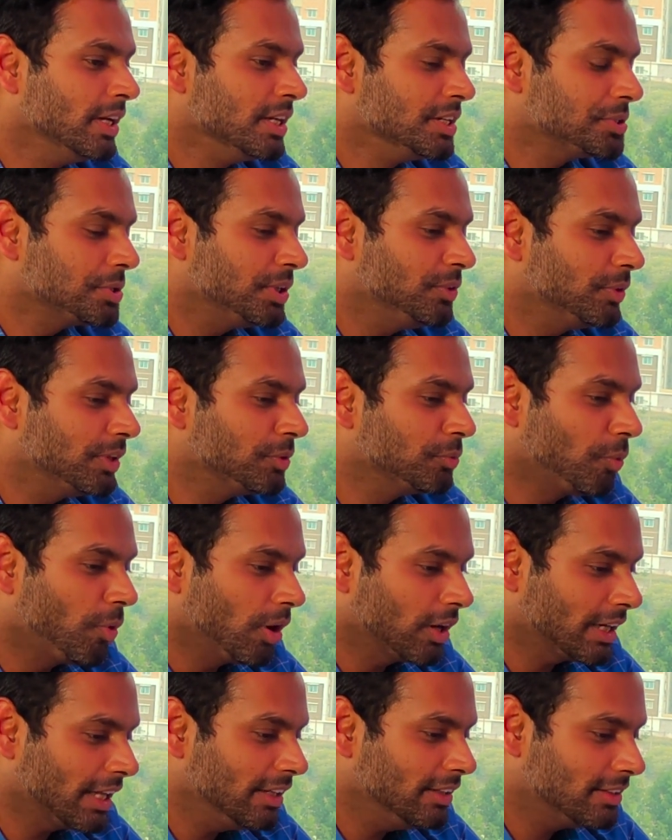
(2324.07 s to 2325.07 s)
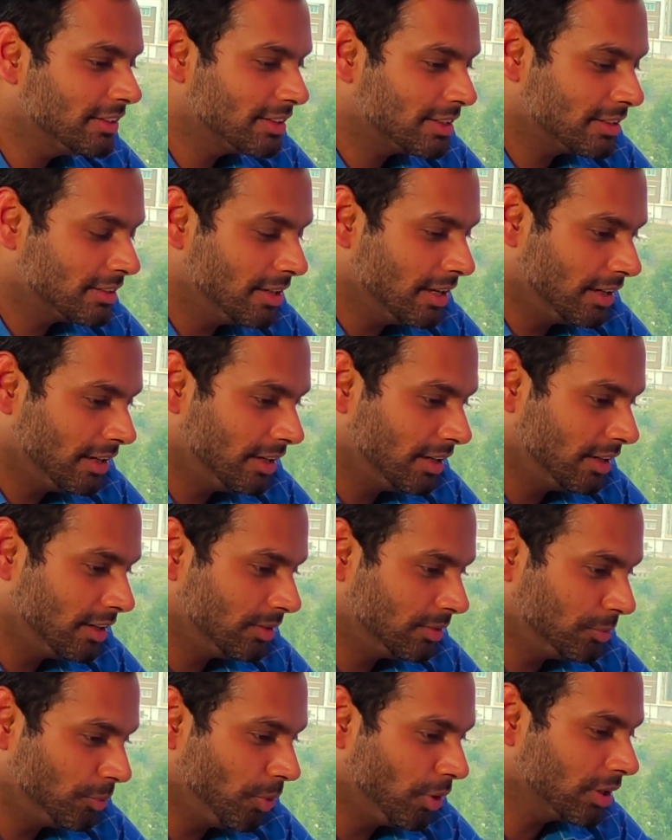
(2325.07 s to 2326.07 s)
So, even
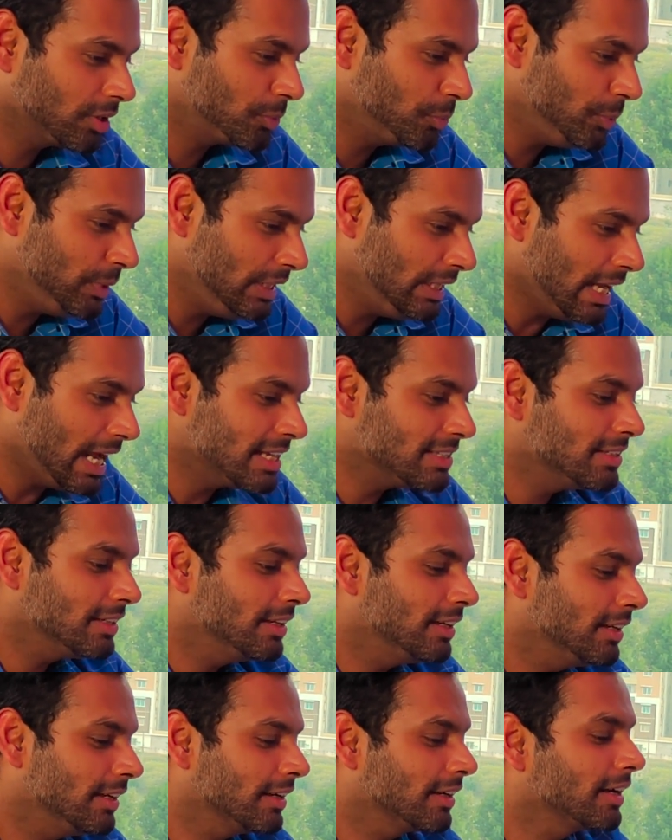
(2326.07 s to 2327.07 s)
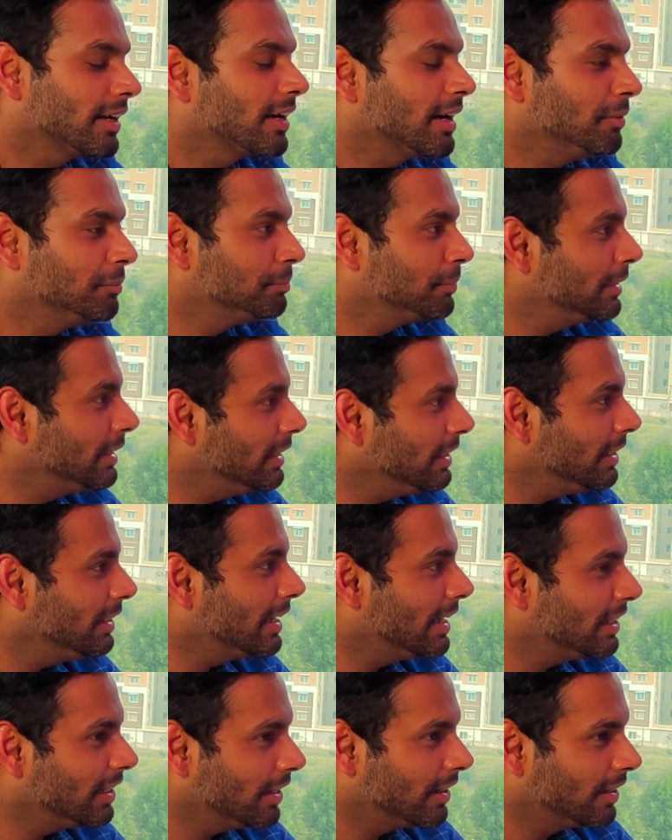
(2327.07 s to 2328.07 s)
what we as a
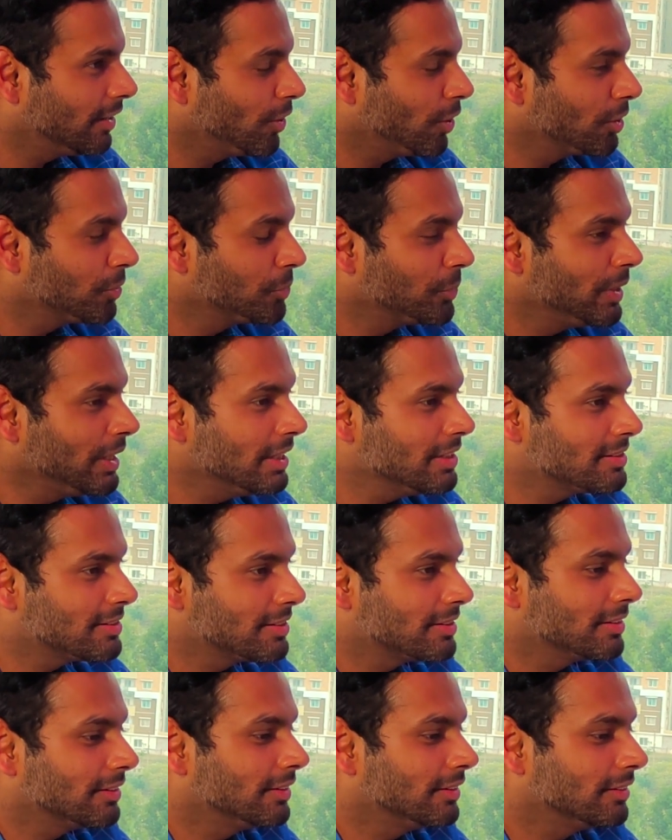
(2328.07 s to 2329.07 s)
company always